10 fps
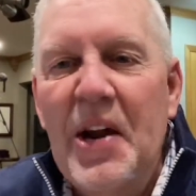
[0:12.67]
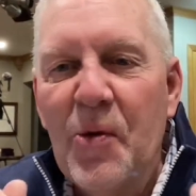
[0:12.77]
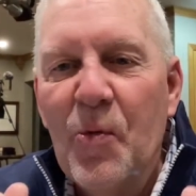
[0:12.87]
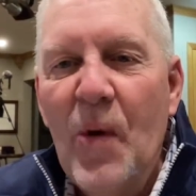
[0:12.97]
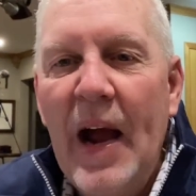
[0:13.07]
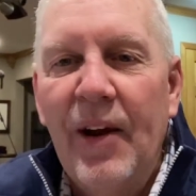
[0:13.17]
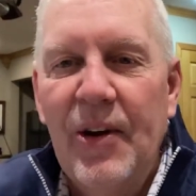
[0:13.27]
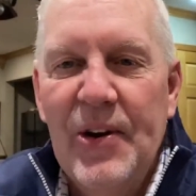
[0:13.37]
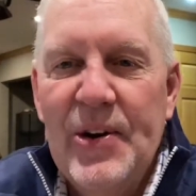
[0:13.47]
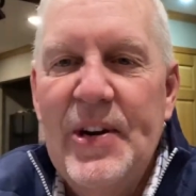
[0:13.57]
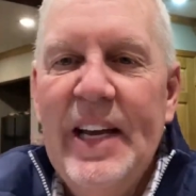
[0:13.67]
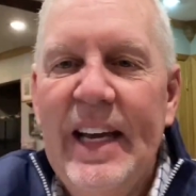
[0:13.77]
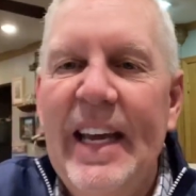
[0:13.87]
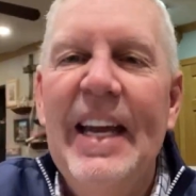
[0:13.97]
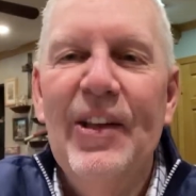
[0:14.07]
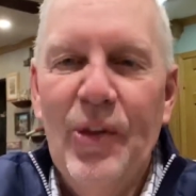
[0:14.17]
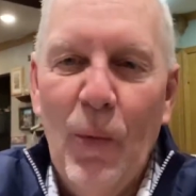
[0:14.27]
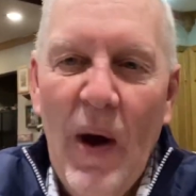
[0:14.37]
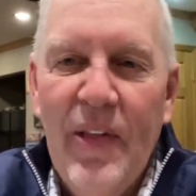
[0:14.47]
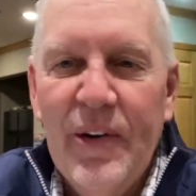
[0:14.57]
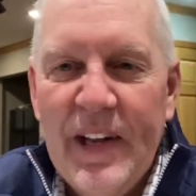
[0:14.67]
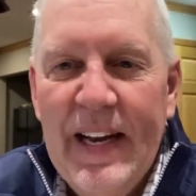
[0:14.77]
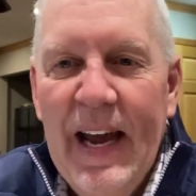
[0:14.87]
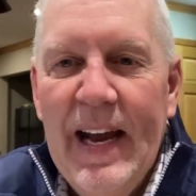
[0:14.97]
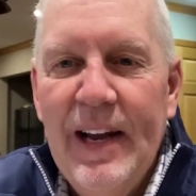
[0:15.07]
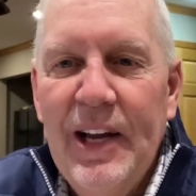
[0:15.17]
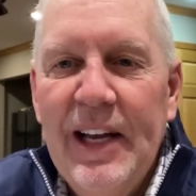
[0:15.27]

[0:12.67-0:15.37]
a record in the weather today.